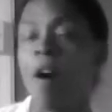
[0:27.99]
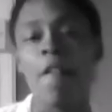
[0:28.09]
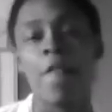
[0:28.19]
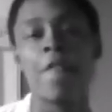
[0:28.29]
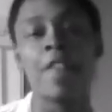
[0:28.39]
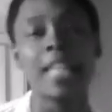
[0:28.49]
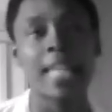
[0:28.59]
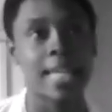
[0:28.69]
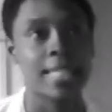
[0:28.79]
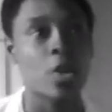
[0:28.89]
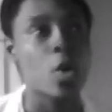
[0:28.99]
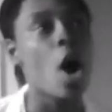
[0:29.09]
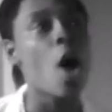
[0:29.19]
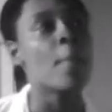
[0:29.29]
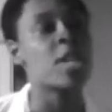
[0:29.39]
affiliated or
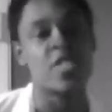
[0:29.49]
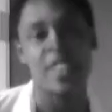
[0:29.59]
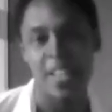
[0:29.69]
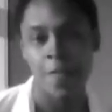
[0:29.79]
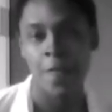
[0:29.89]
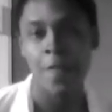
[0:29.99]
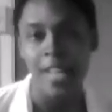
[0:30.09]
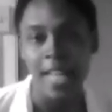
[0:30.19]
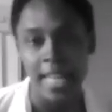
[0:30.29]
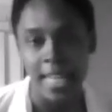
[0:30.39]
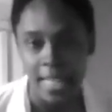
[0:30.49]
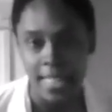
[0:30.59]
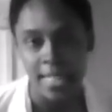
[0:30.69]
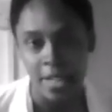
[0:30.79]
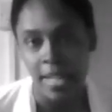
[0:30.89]
how much of an affinity
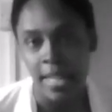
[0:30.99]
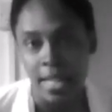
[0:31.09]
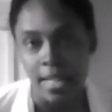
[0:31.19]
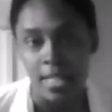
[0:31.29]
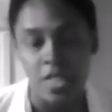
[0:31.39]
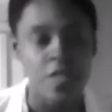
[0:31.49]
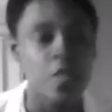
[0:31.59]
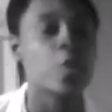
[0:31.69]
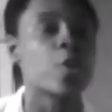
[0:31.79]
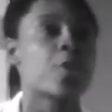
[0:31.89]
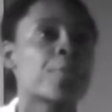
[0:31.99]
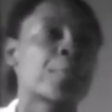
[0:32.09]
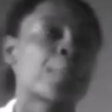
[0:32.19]
is there in us for